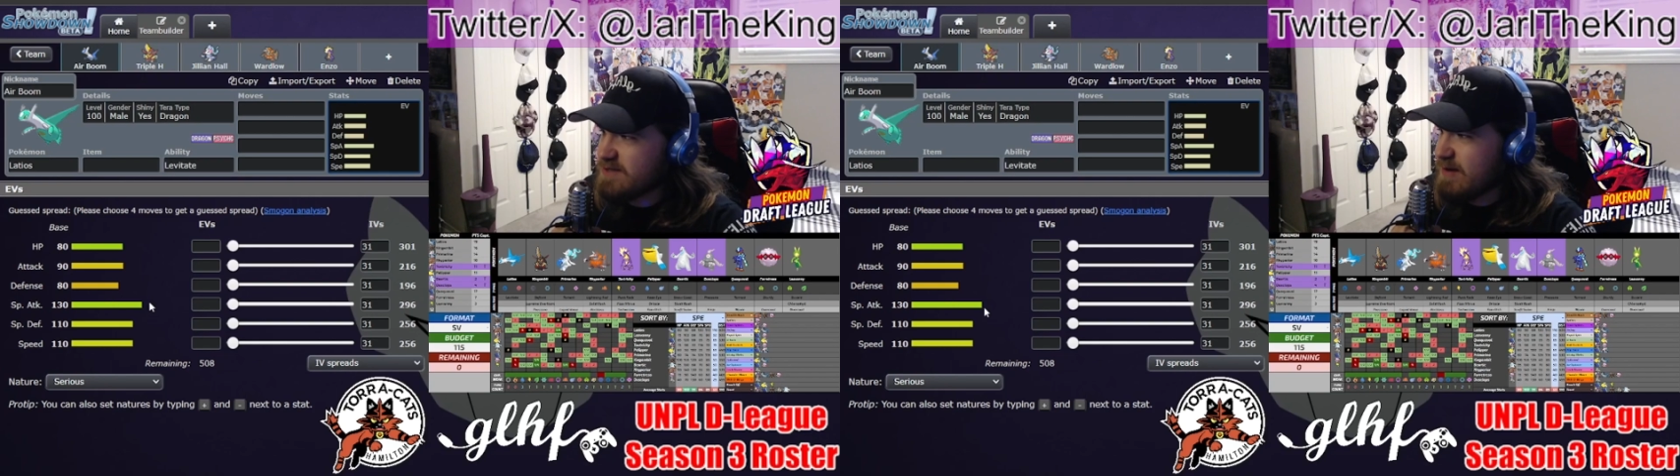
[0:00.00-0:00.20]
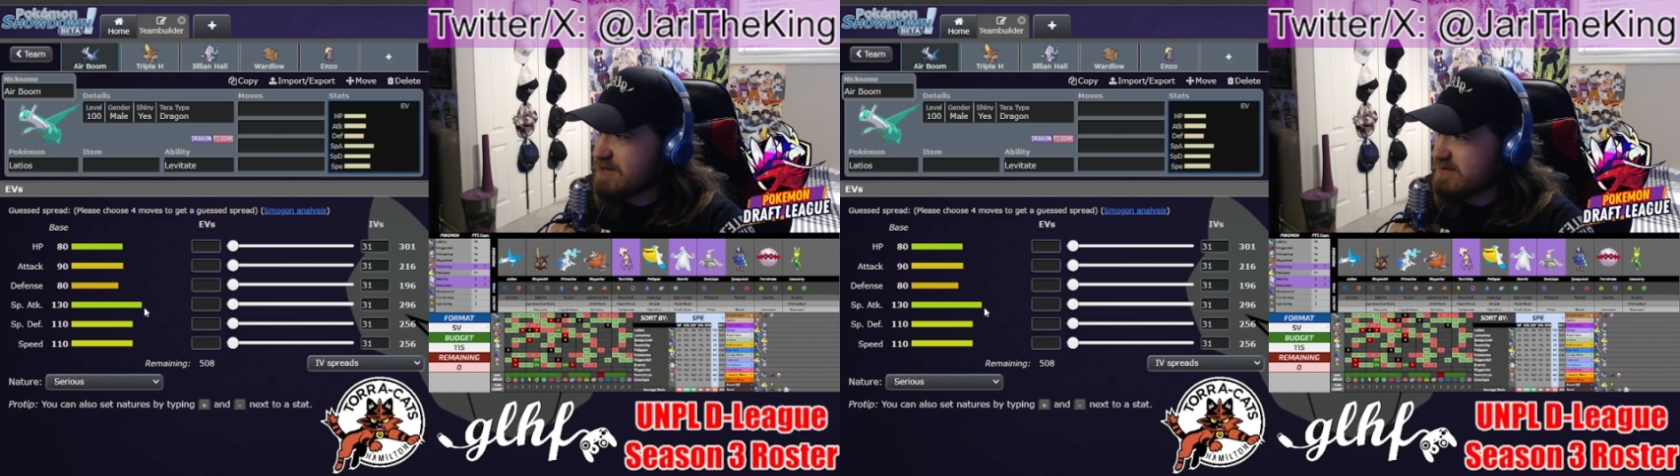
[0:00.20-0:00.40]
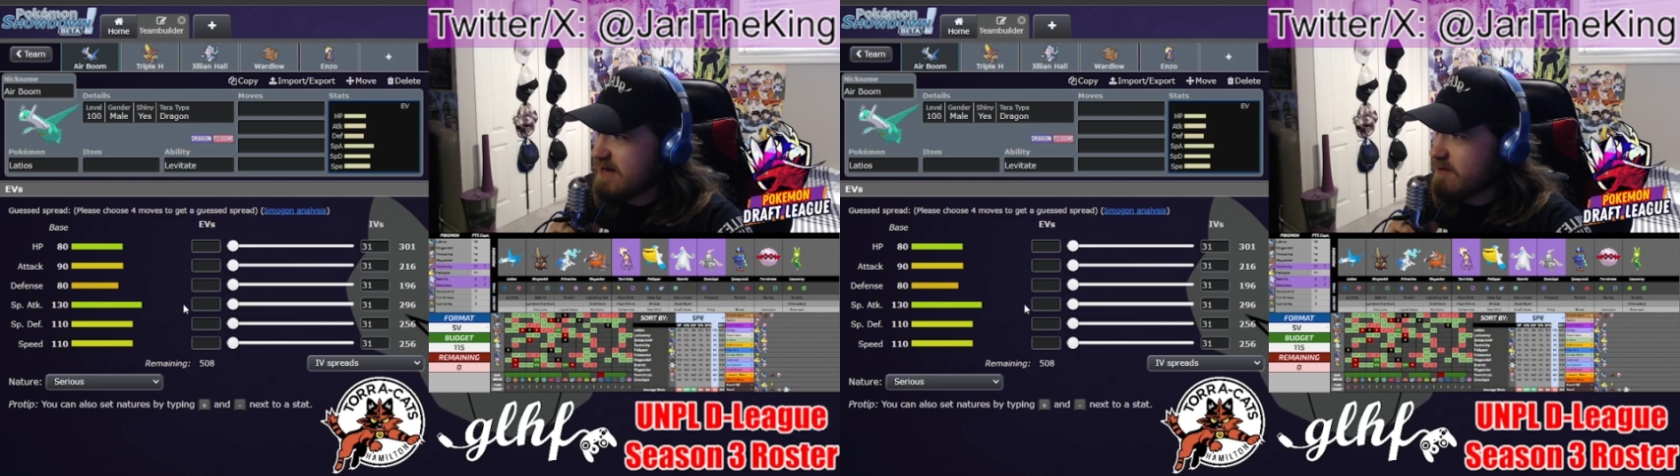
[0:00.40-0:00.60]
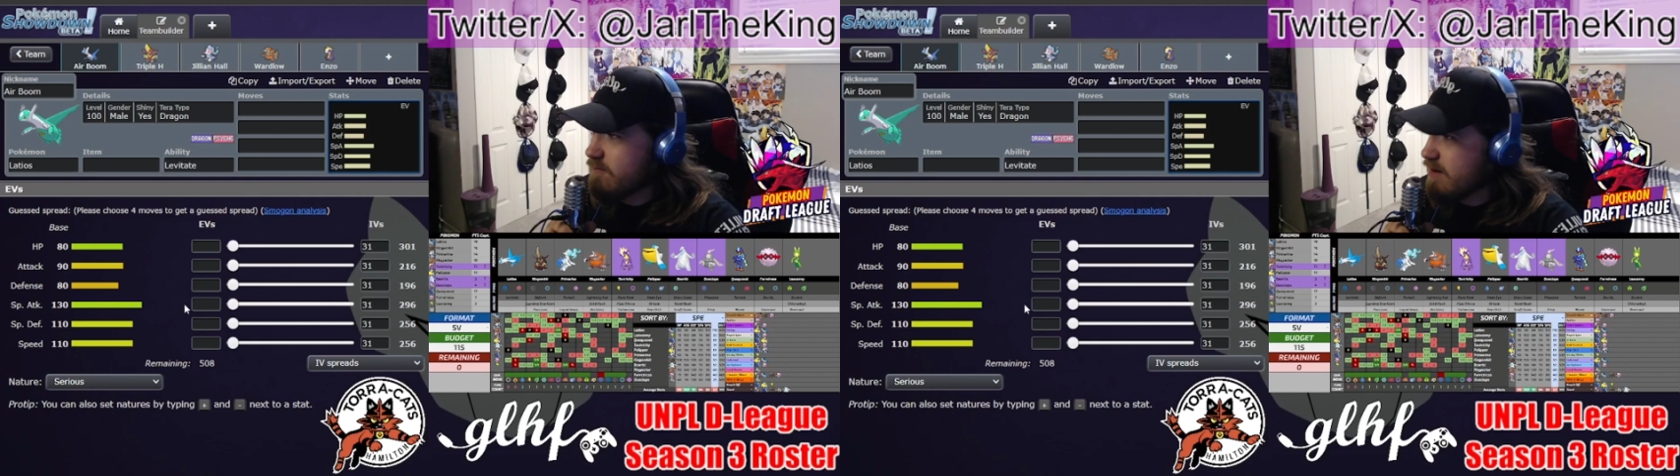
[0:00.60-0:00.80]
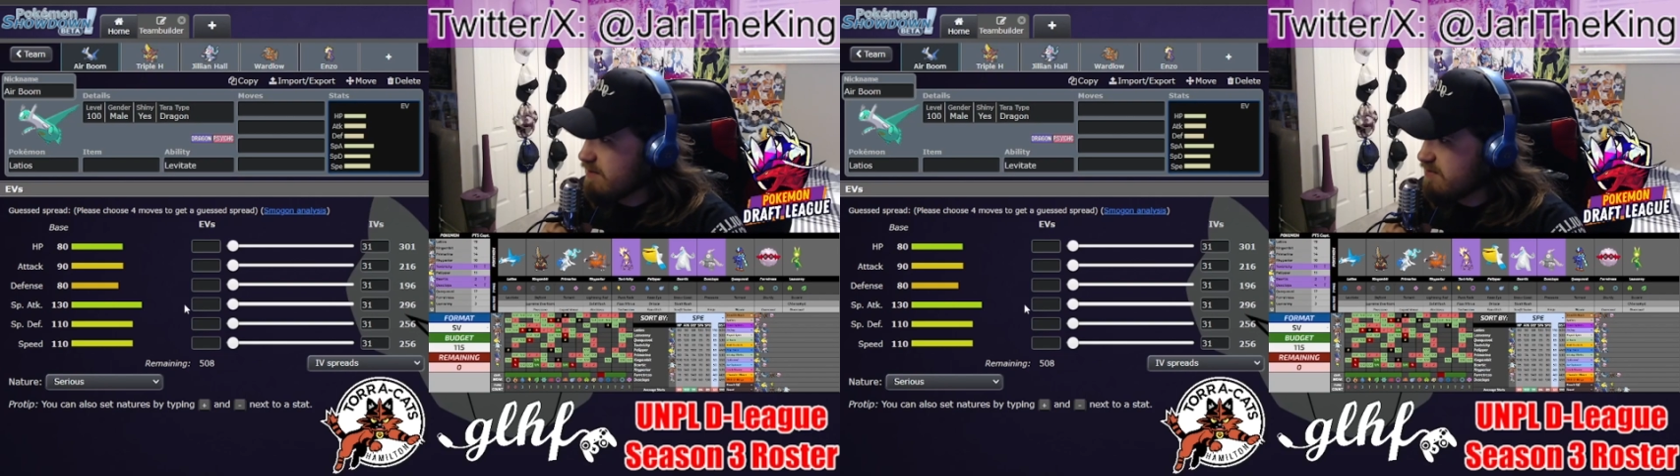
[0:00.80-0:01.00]
special attack
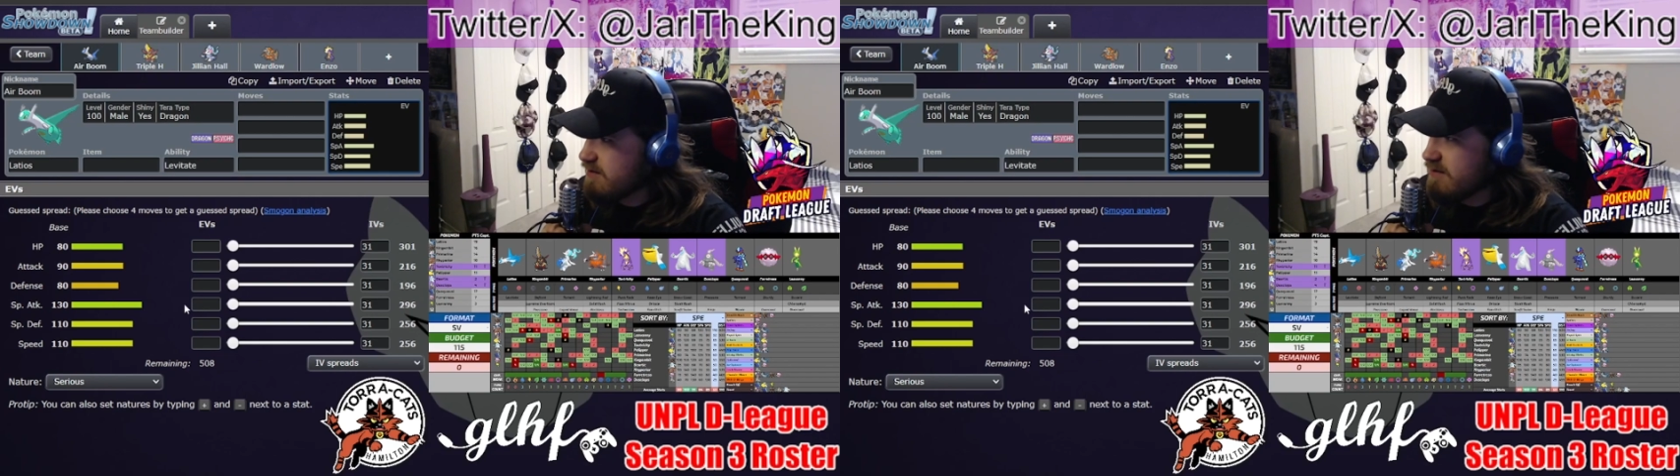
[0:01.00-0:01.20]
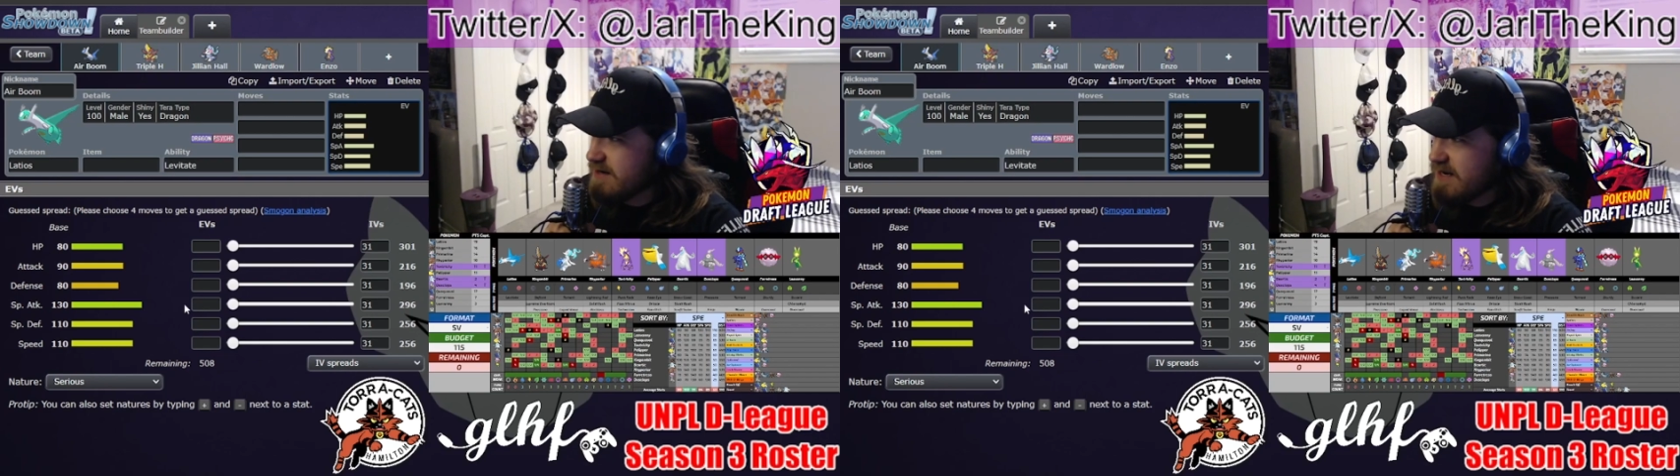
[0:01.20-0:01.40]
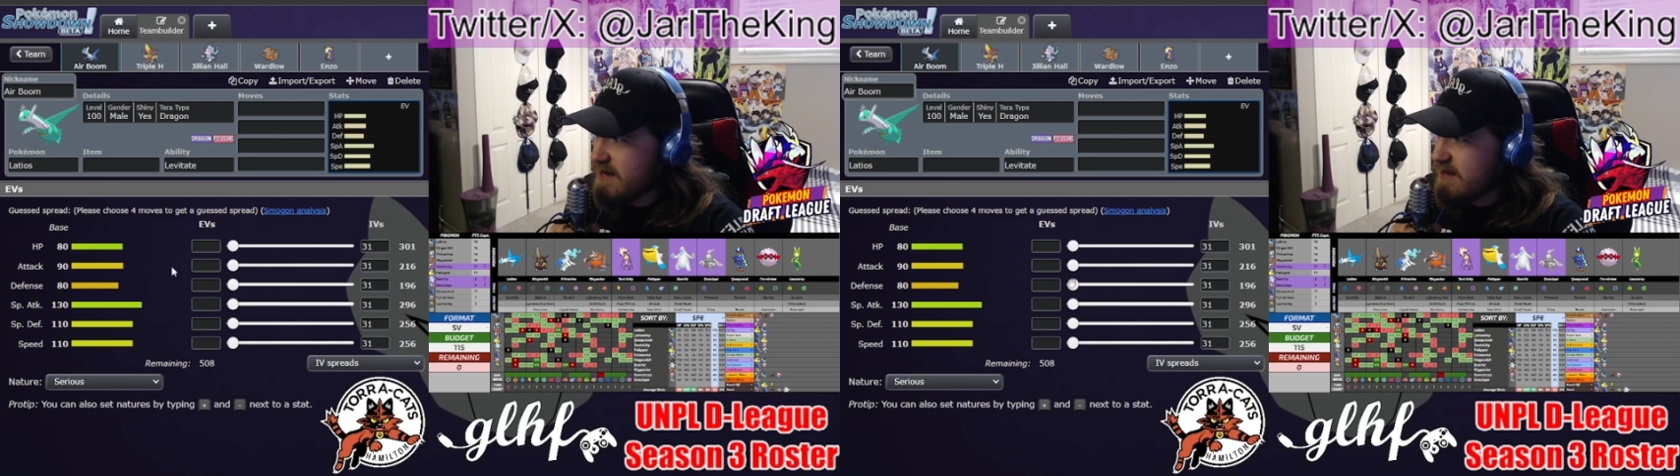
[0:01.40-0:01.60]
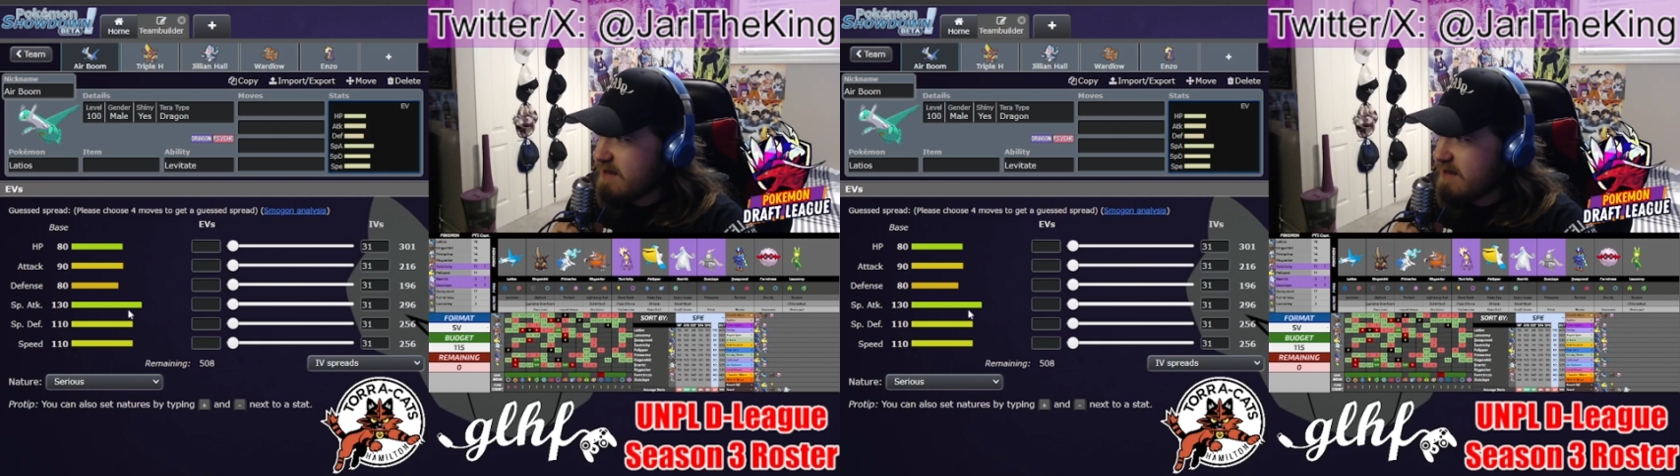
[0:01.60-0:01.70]
one thirty.